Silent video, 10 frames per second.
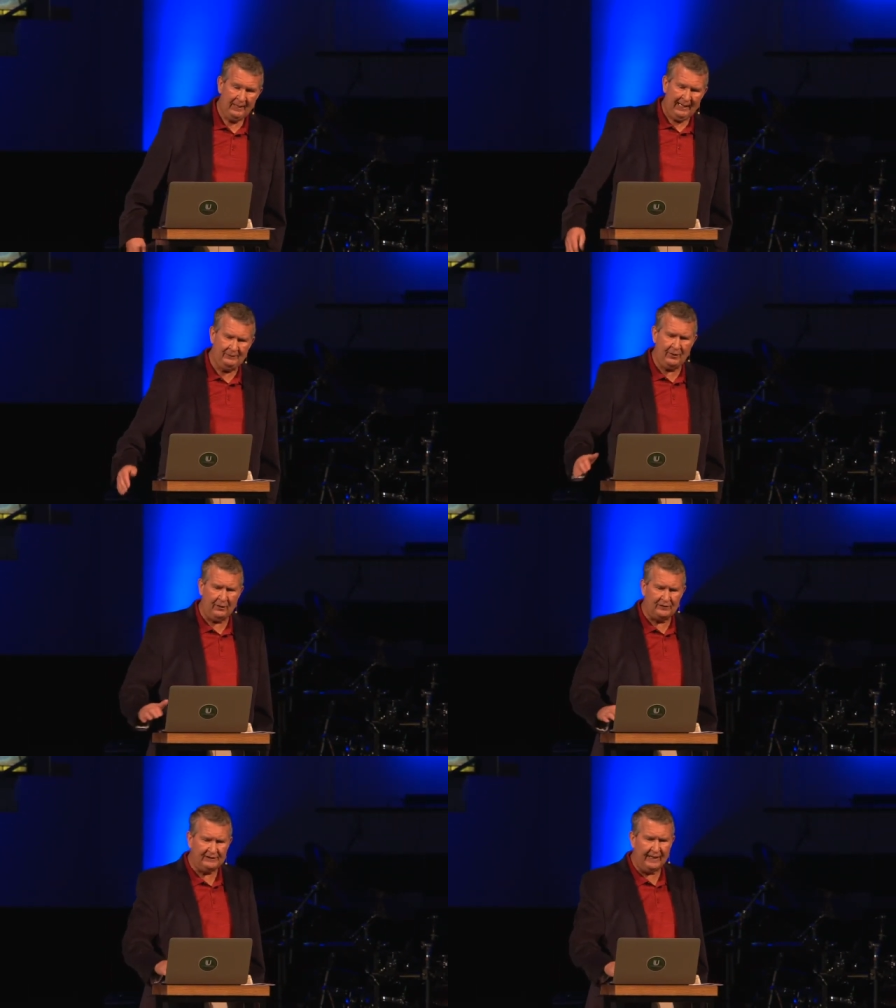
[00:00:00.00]
In your
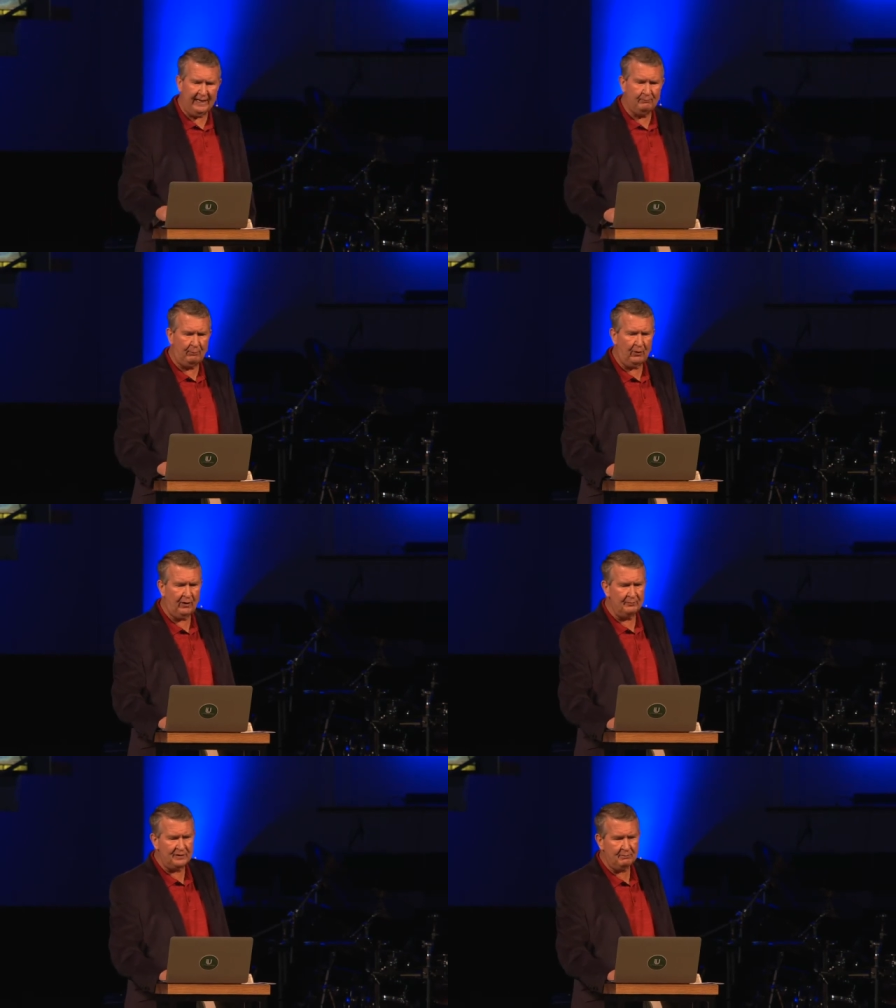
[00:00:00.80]
notes, the name
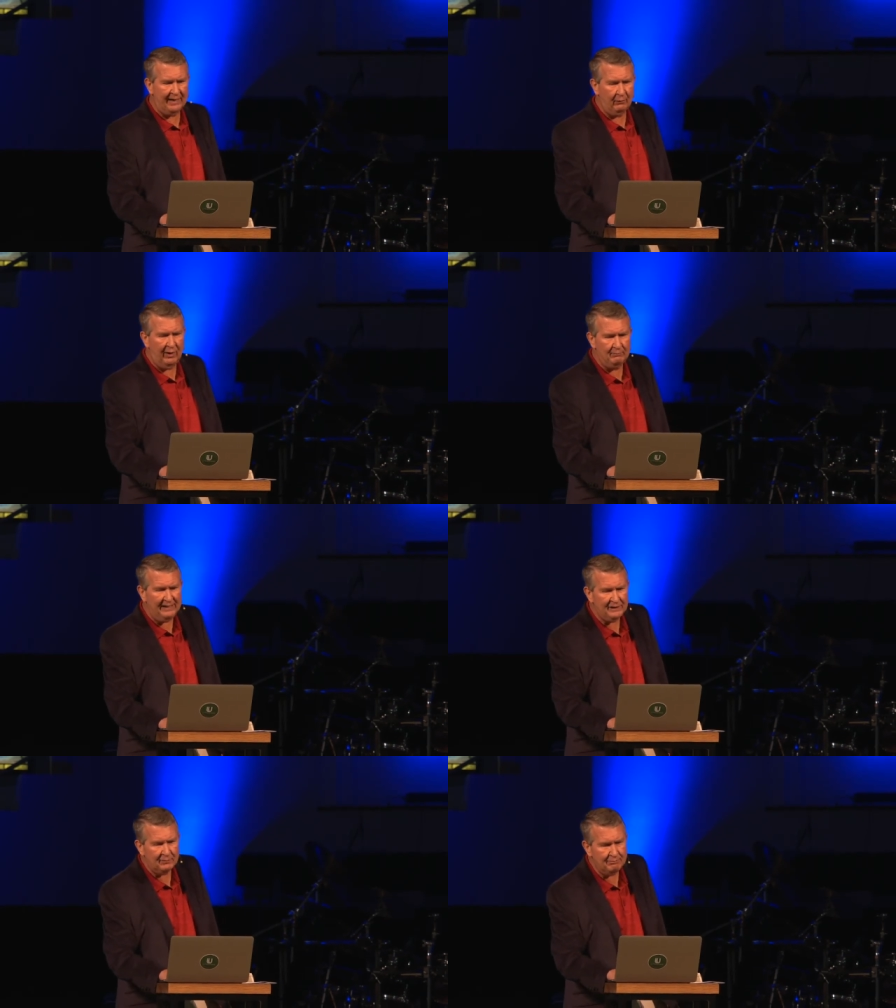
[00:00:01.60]
Pergamos, by the way,
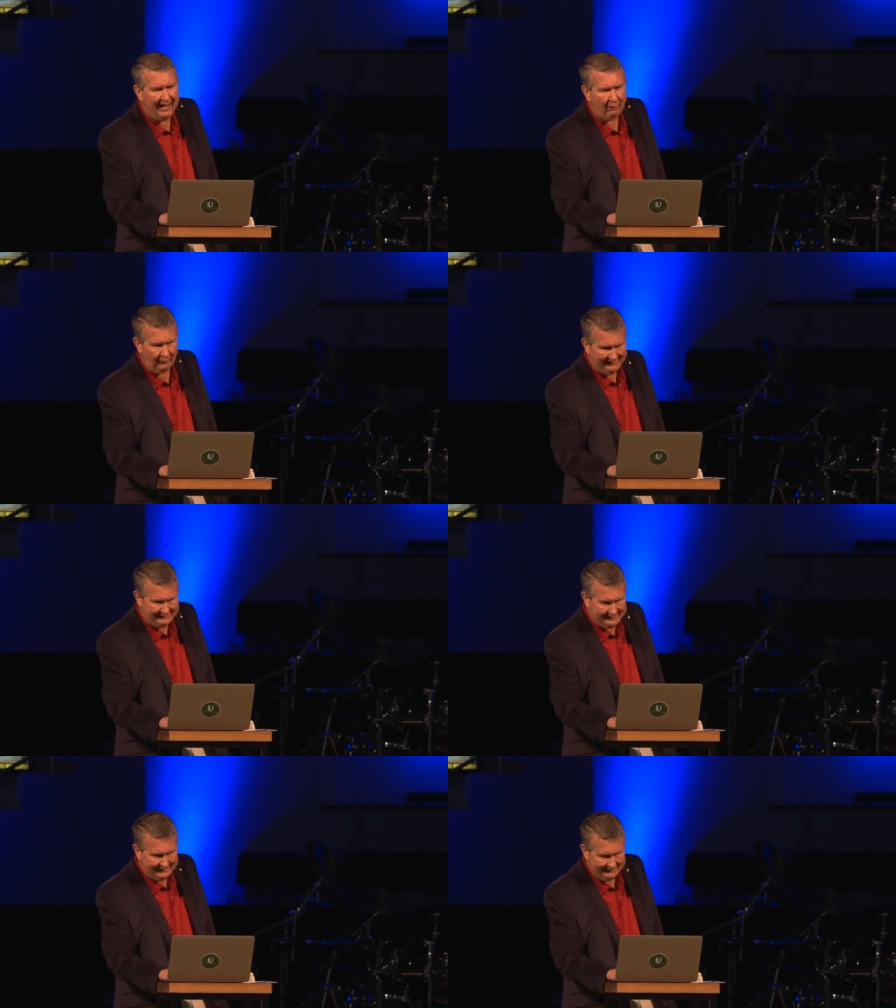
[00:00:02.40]
means
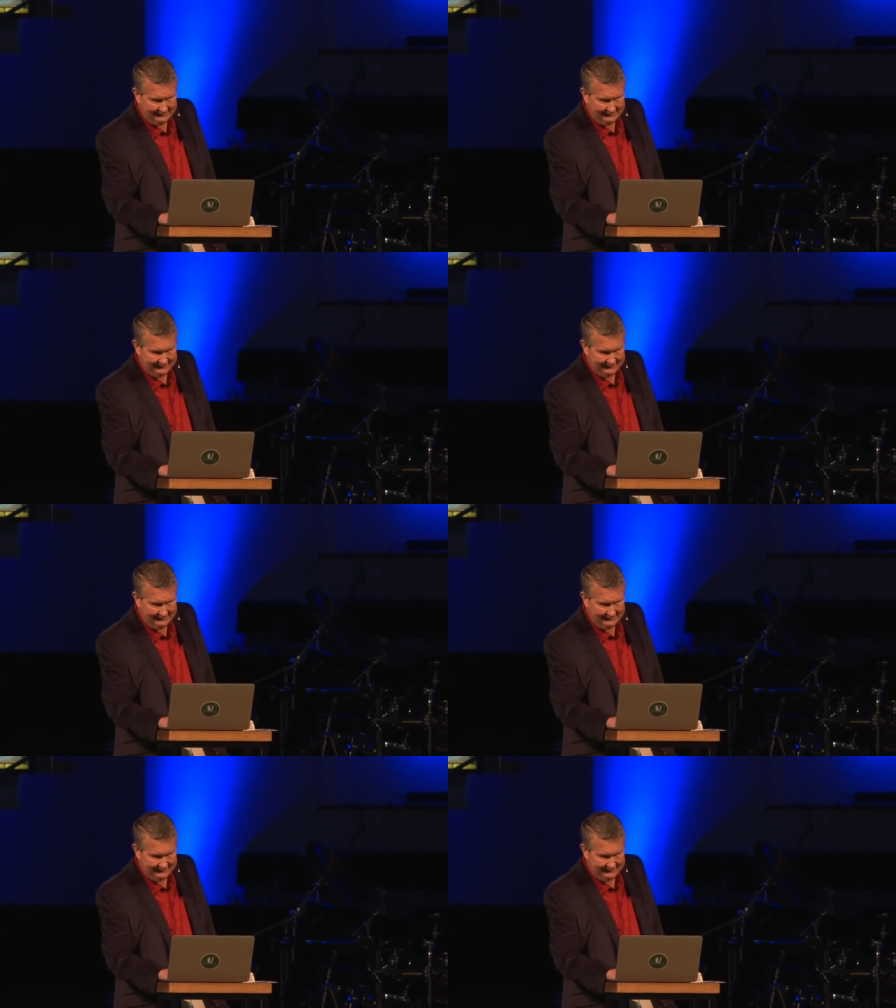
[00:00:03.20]
married,